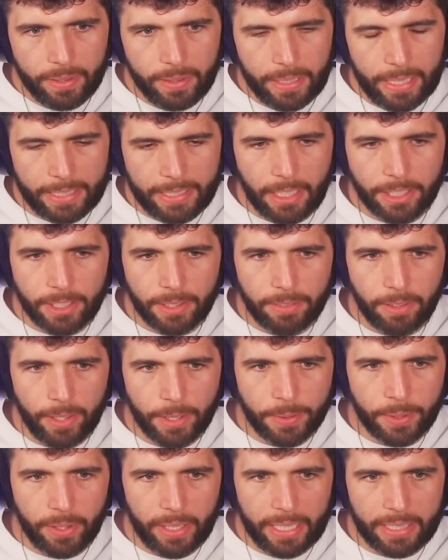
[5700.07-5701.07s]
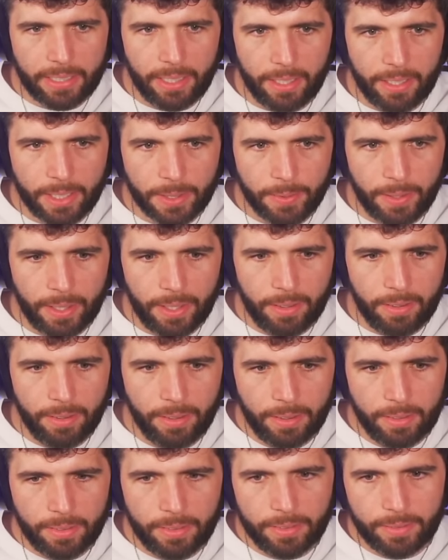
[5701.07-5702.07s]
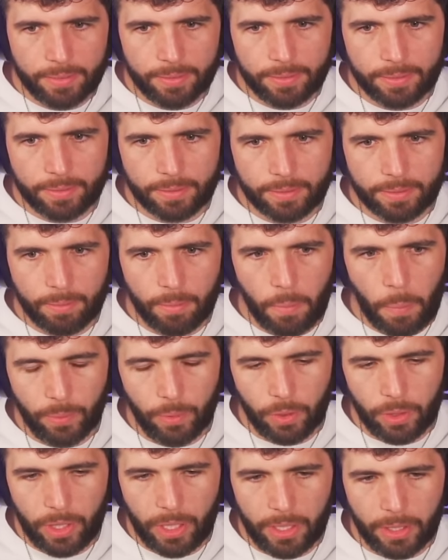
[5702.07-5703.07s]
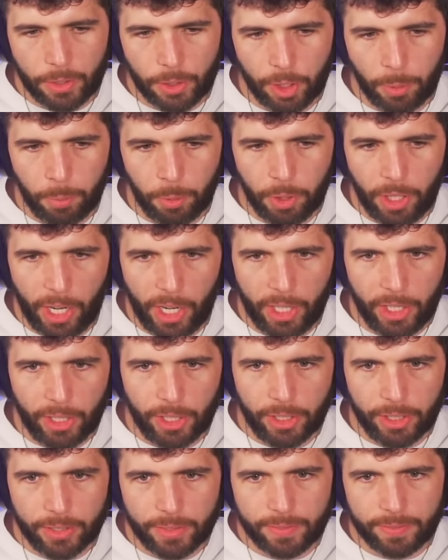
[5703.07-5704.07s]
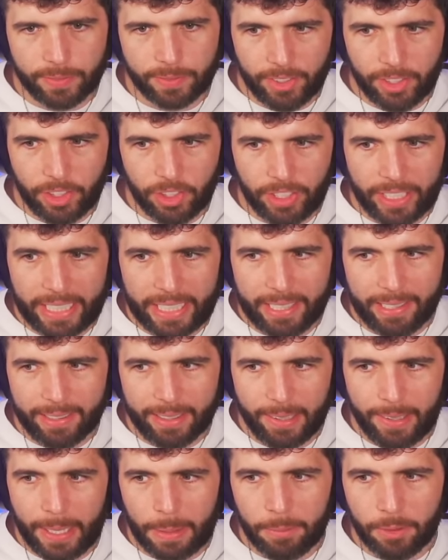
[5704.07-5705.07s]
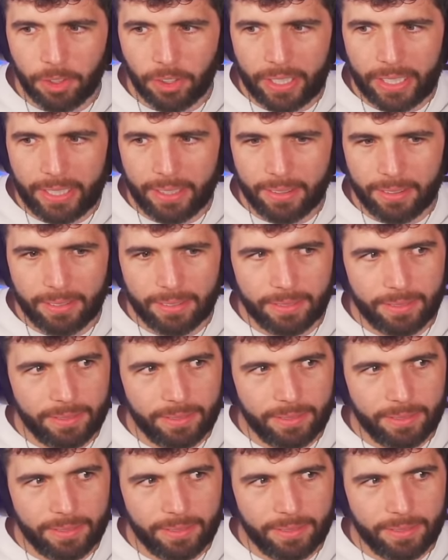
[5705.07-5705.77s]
Yeah, Sons of the Forest we got to get done as well. What color is your Bugatti? Green, lime green.